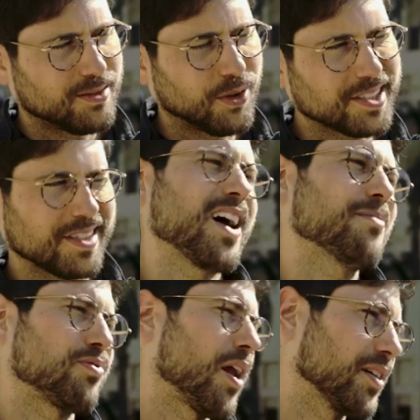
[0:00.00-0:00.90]
well, it's
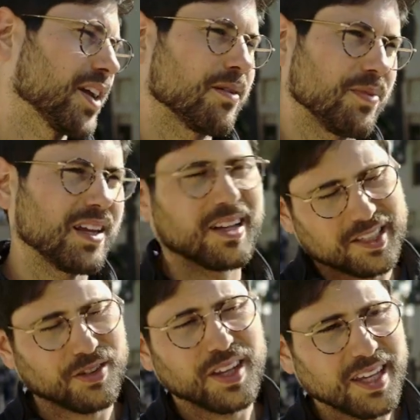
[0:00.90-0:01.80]
not probably going to be, like
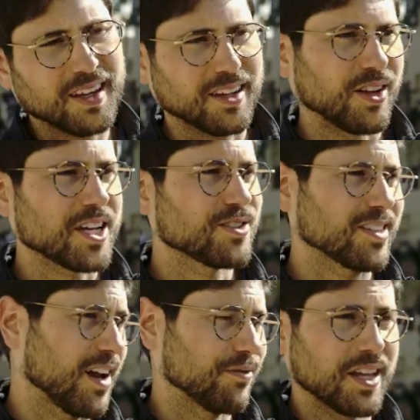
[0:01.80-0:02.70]
certainly the collections
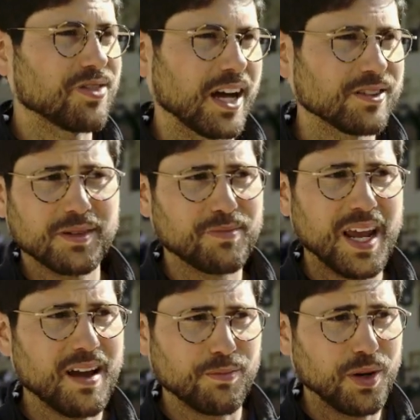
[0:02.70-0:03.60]
that have 10,000
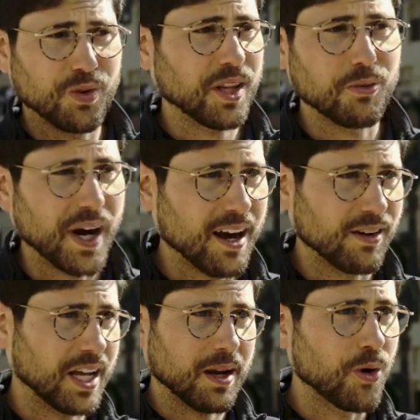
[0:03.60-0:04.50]
may be really
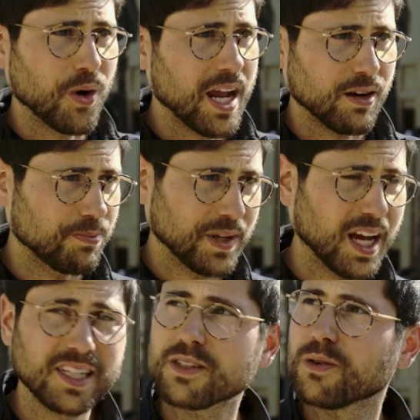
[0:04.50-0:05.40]
rare, like a Monet or
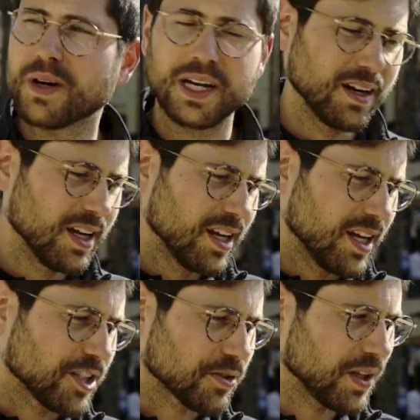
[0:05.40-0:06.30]
Picasso, but
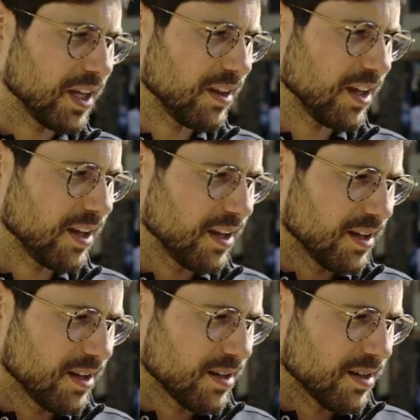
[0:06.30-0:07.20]
it's really
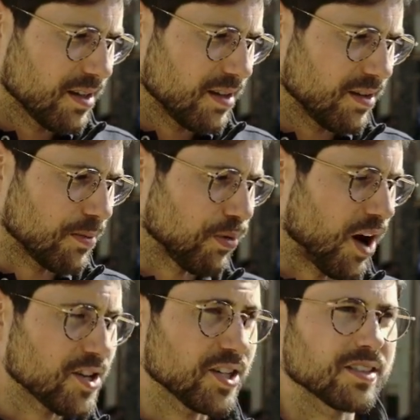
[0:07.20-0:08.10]
the
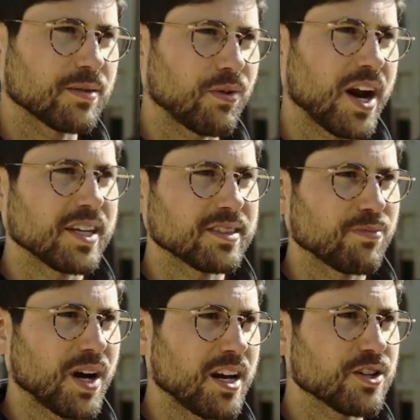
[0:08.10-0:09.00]
projects, the brands that might